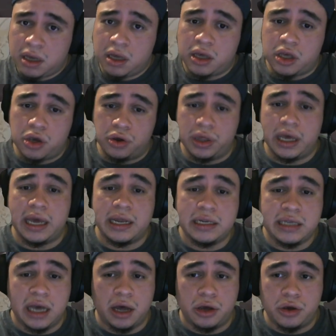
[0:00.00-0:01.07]
you're the
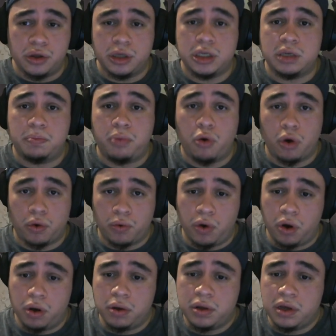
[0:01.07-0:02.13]
intel, you're the support
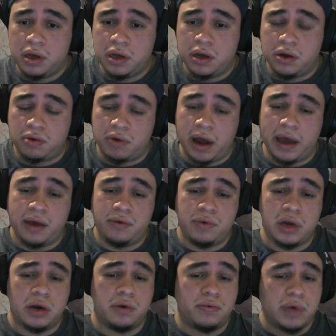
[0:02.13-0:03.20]
role, right? We
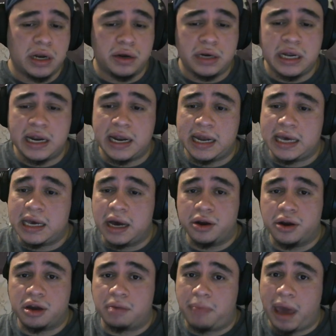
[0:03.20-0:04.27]
don't need any
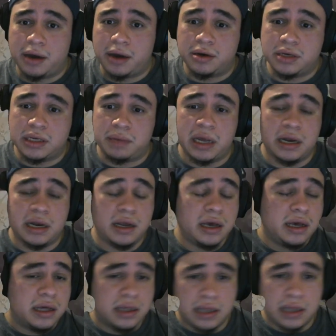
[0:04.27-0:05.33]
gunner commanders. I mean,
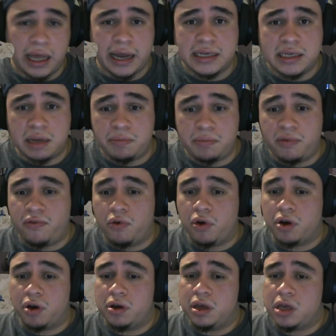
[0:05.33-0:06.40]
like I said
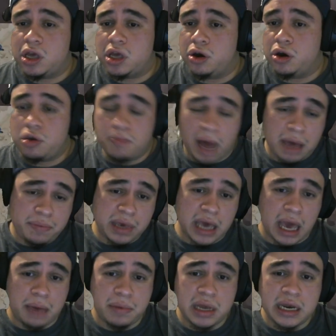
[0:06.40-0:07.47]
before, you might be
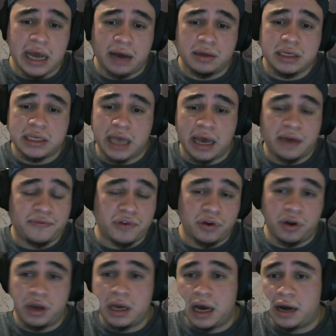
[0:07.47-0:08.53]
aiming down sight if
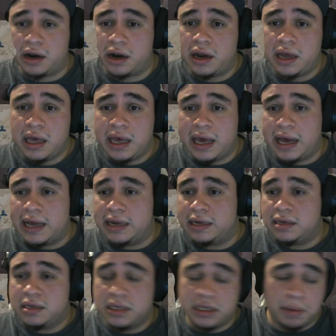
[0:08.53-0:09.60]
you're a gunner
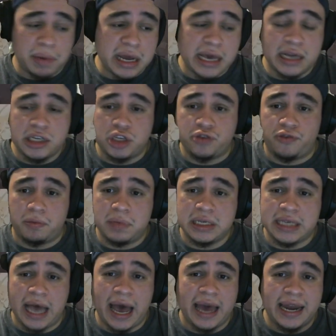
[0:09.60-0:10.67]
and somebody hits you from a
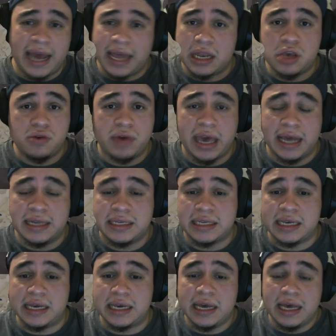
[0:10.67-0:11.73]
side and you can't see